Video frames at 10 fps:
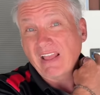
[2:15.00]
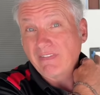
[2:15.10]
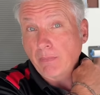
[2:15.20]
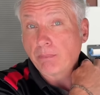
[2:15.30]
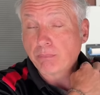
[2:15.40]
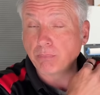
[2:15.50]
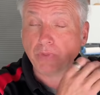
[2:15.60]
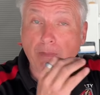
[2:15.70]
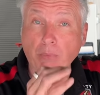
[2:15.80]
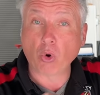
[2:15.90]

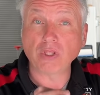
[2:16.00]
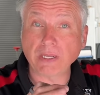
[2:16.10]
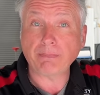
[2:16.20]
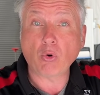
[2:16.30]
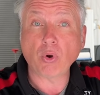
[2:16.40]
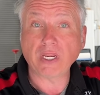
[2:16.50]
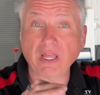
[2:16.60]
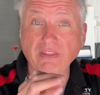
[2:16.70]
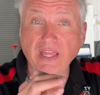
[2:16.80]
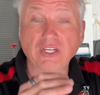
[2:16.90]
The boiling point
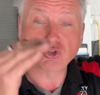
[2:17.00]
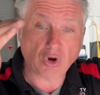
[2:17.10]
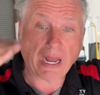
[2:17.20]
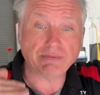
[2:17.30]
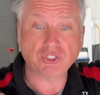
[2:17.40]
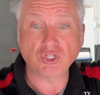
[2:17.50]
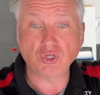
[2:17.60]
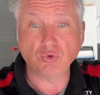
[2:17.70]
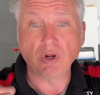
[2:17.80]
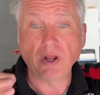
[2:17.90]
then drops
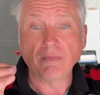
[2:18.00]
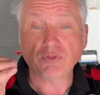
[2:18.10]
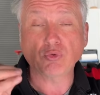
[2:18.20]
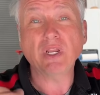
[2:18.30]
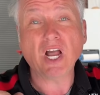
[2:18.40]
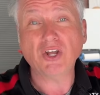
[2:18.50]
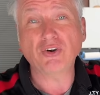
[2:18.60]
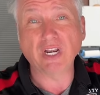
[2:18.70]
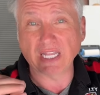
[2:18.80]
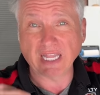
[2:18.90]
to
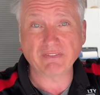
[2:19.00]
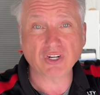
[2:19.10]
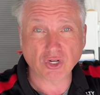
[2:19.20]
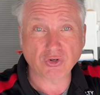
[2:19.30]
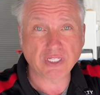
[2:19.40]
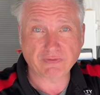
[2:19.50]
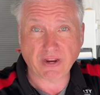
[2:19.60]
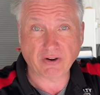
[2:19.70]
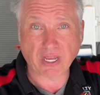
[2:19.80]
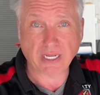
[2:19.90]
311 degrees
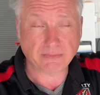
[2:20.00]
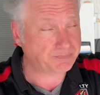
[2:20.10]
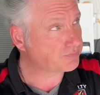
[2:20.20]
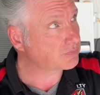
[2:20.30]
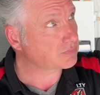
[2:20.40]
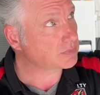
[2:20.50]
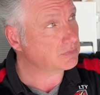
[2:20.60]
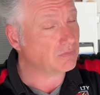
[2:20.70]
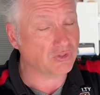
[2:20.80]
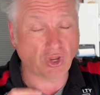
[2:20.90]
Fahrenheit.
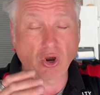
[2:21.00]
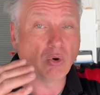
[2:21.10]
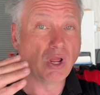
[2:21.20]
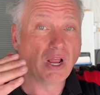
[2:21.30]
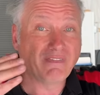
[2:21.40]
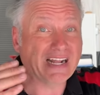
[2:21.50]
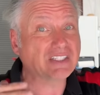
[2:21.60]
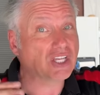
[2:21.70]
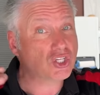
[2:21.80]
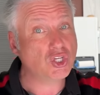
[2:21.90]
So that's
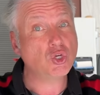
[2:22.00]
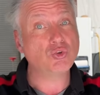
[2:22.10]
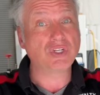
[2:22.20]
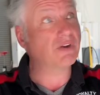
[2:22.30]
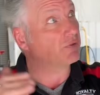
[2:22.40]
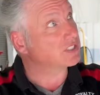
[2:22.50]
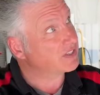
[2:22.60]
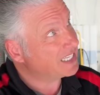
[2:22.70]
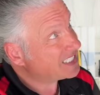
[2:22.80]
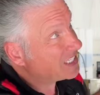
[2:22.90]
a huge difference.
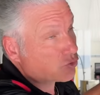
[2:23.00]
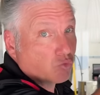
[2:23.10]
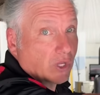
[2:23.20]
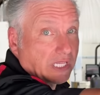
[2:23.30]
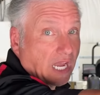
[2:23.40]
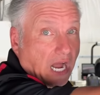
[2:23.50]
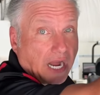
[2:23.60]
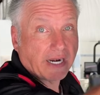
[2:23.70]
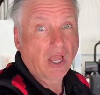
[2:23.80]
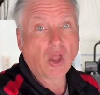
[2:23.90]
This gets really
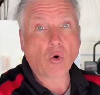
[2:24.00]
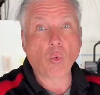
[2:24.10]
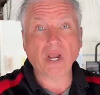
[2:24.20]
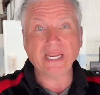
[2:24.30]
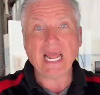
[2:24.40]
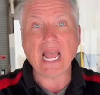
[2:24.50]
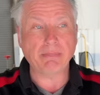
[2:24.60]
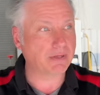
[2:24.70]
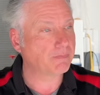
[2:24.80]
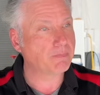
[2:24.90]
hot. What can
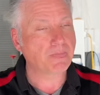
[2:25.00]
happen?